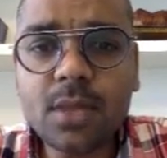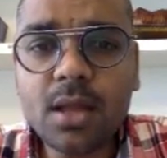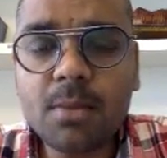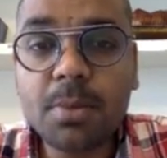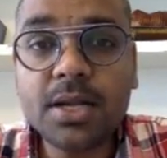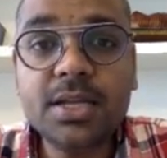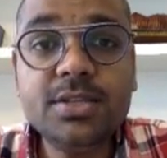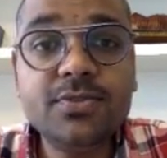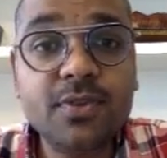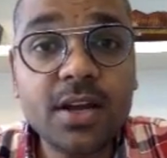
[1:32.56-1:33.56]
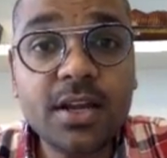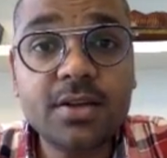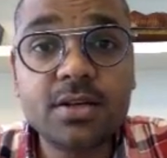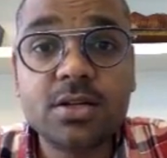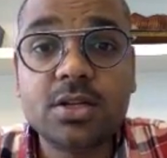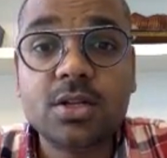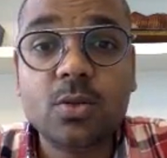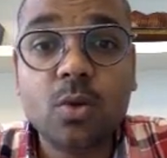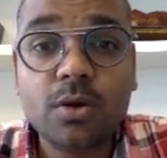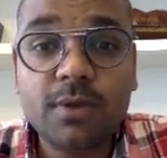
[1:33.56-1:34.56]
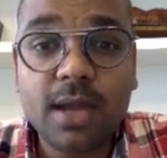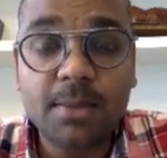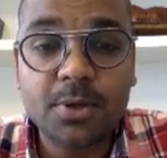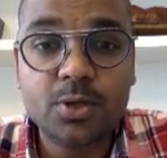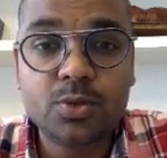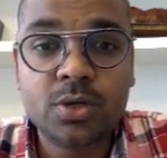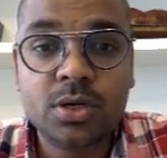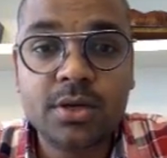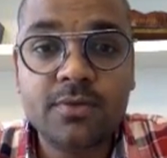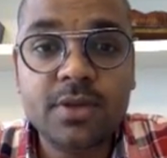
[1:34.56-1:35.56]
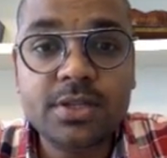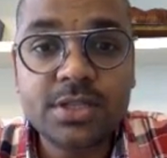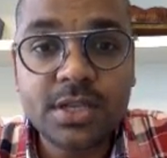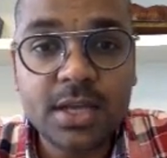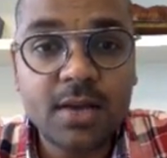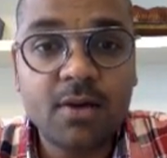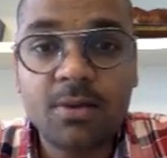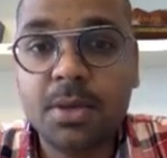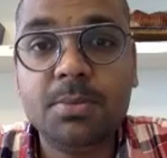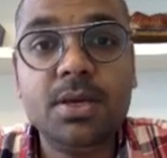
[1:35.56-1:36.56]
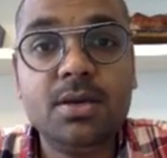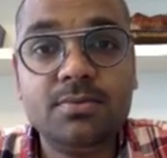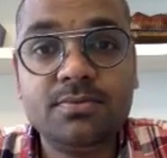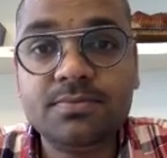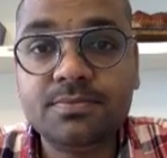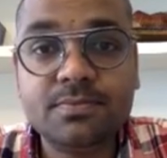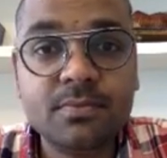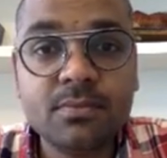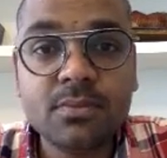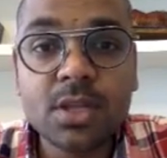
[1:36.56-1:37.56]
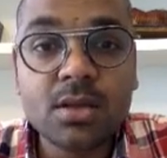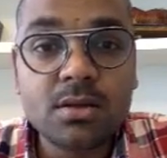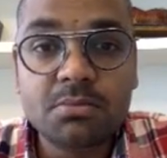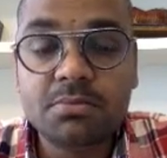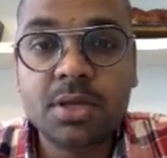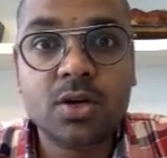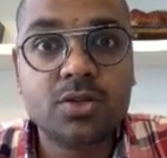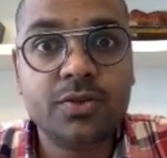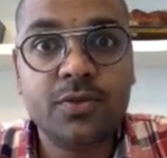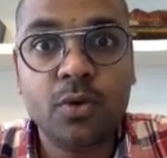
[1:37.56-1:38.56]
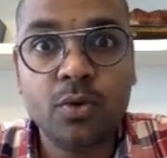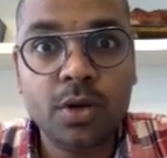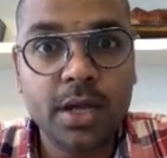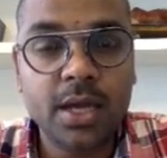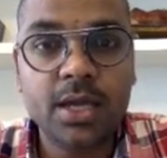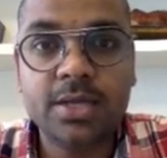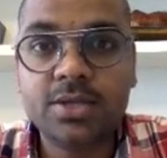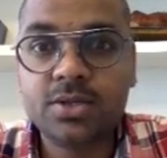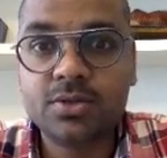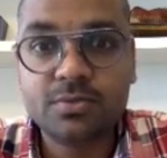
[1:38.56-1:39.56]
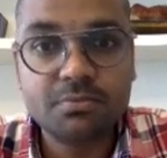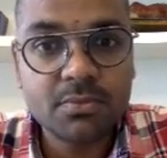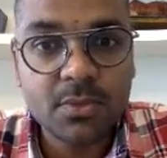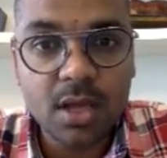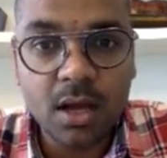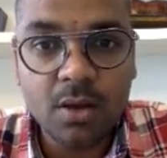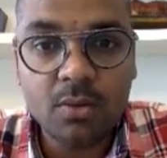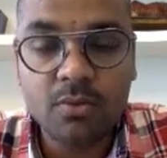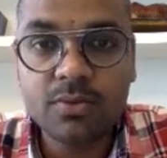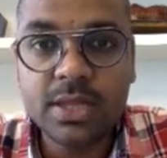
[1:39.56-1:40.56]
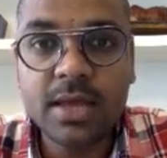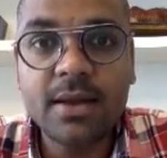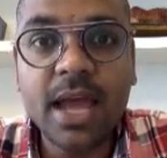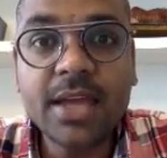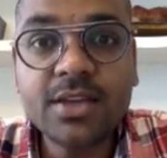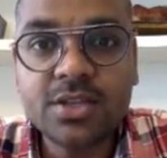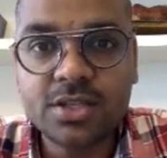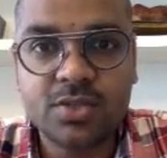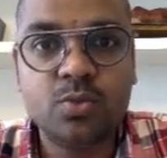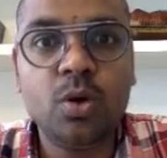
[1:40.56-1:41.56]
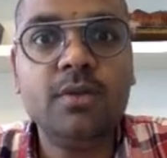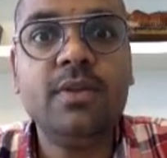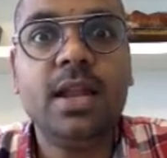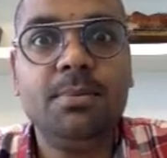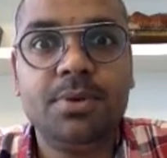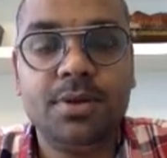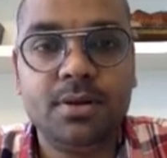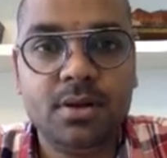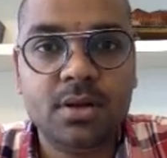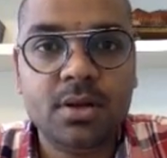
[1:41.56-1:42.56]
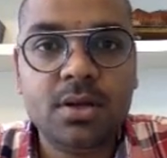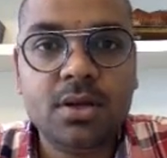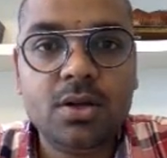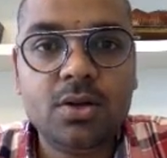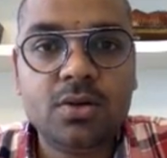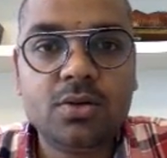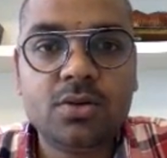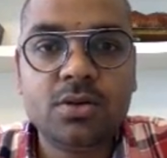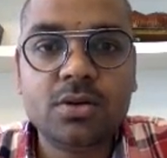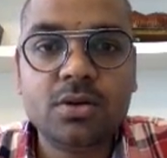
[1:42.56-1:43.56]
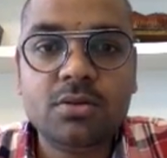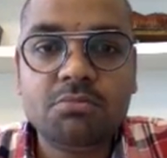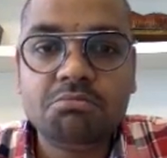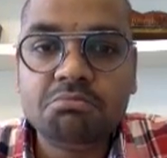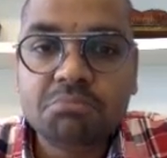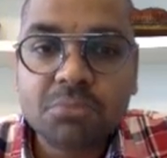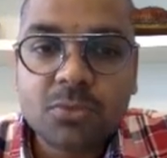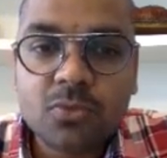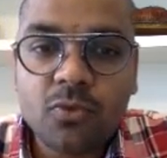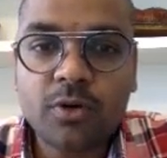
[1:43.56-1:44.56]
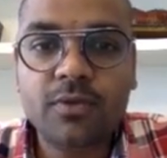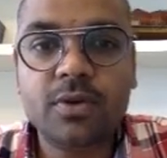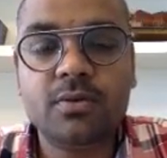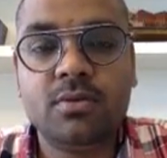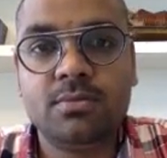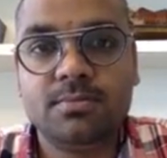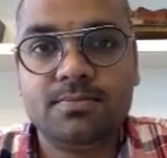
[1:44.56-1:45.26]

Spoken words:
but he's worried what will happen to her. Will she recover? Maybe because of old age, how they are anxious, what will happen, you know, what will,